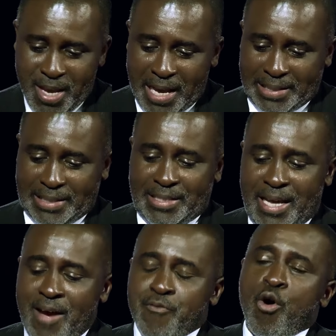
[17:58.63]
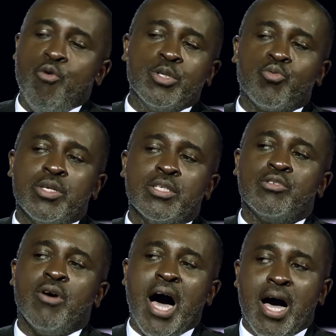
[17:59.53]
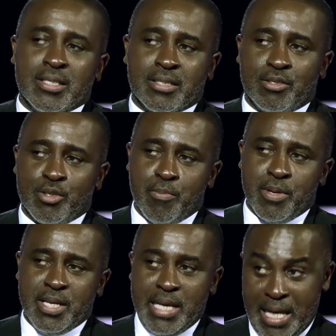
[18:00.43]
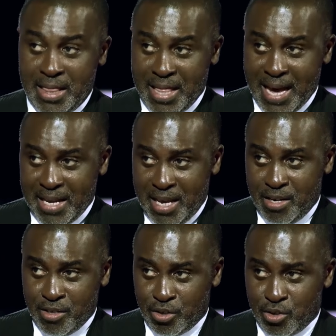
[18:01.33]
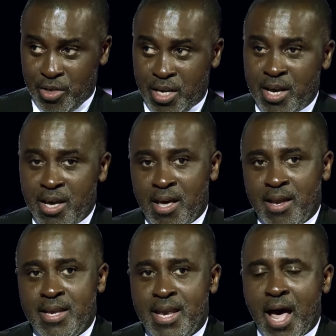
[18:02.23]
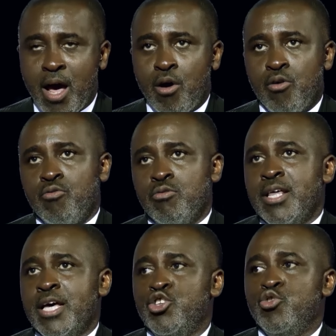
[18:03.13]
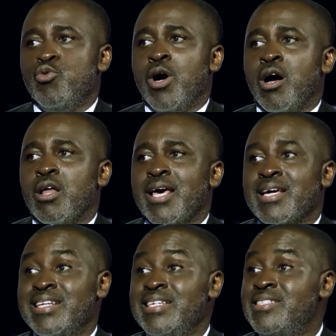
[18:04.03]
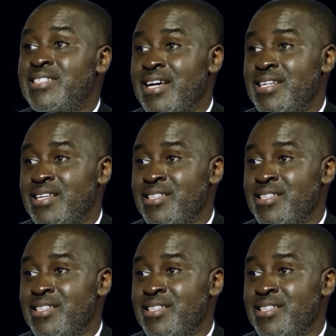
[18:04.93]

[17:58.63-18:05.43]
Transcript: yes, I've always wanted to ask somebody in that industry, now that you are like an insider